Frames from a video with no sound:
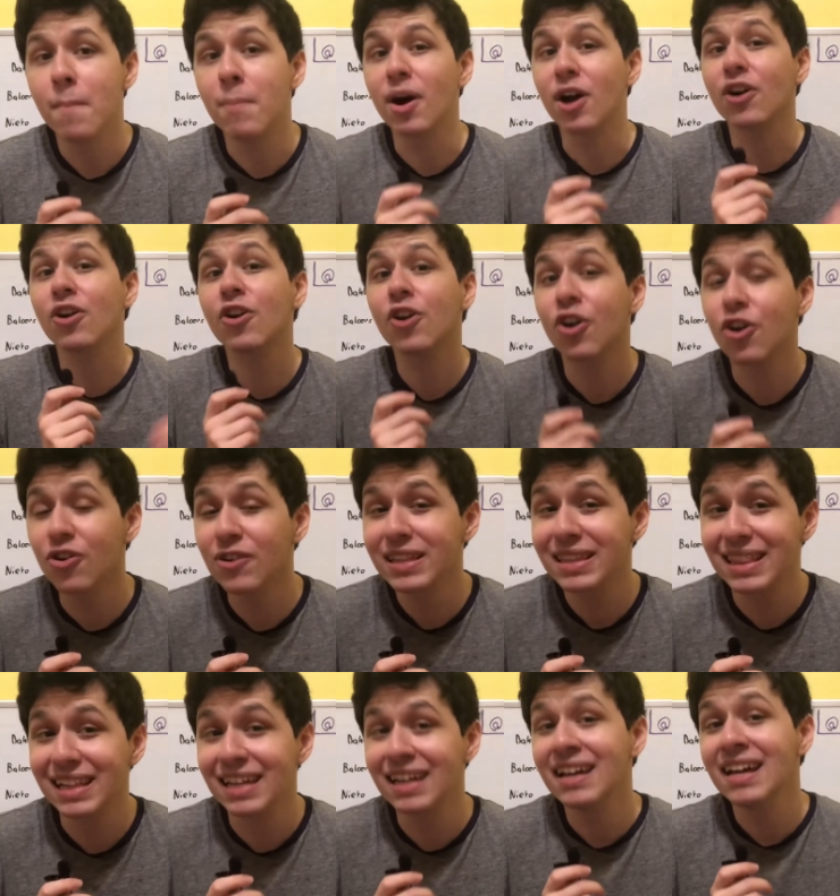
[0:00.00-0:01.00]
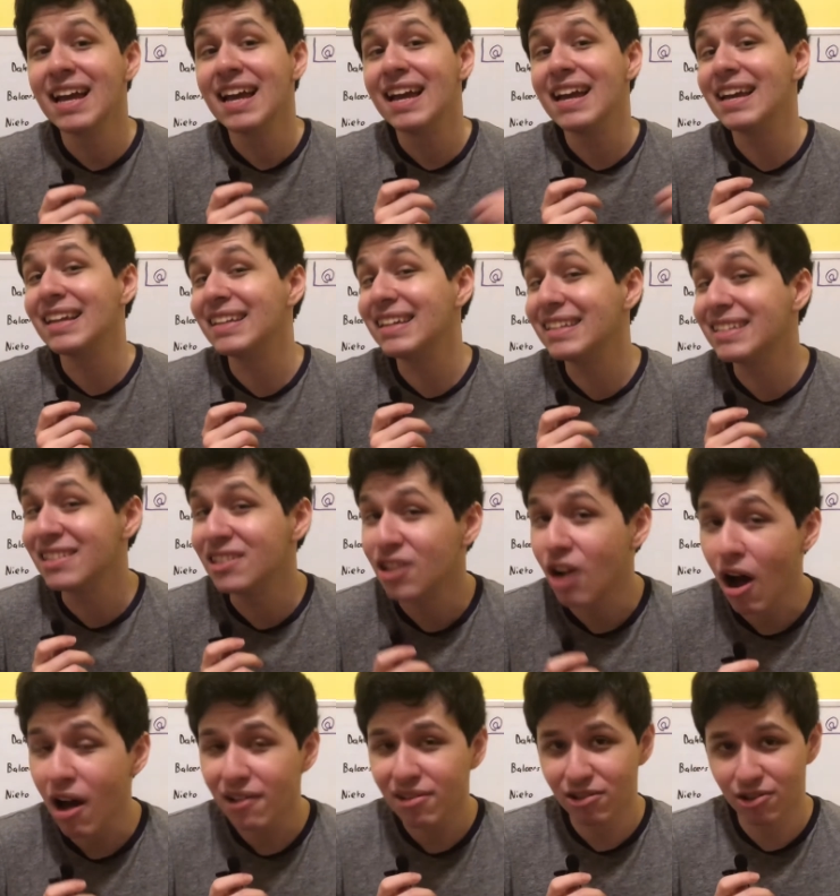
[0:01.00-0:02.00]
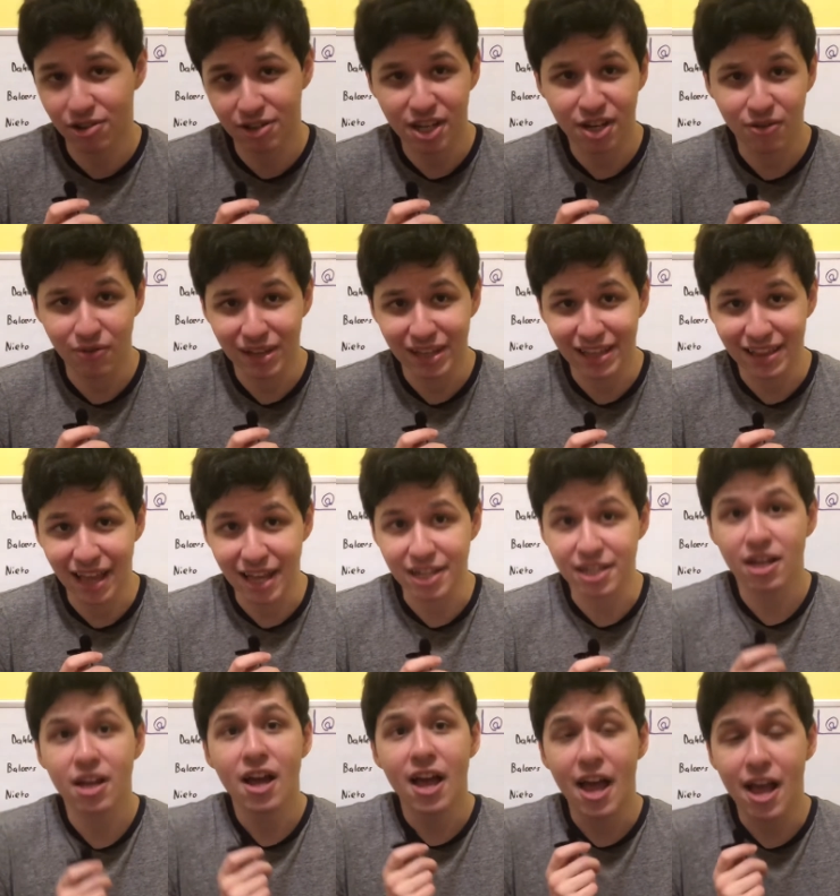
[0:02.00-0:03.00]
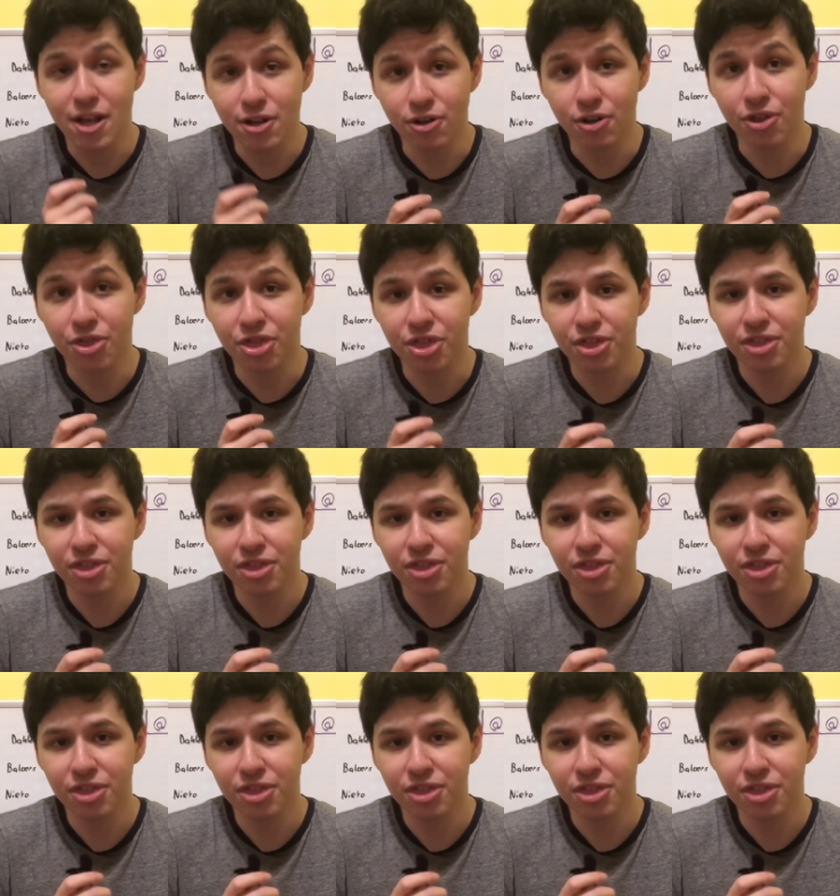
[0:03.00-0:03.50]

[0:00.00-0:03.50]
but currently it is not looking really like a good